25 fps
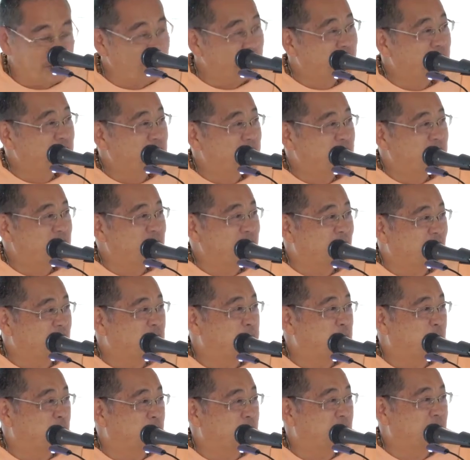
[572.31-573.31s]
but this is an
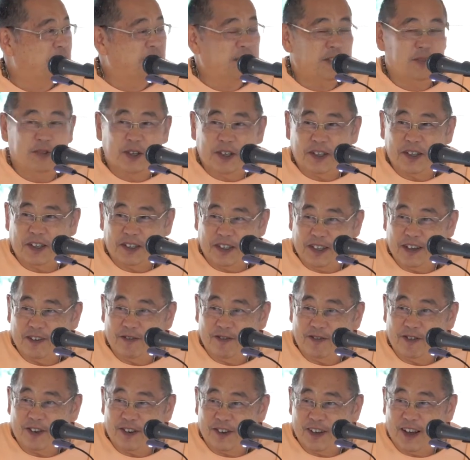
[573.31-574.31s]
explanation we can
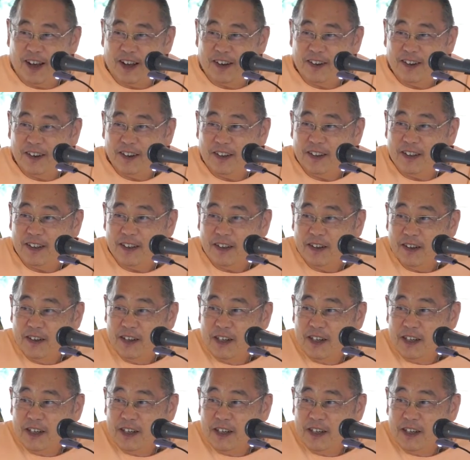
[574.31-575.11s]
give for that, that the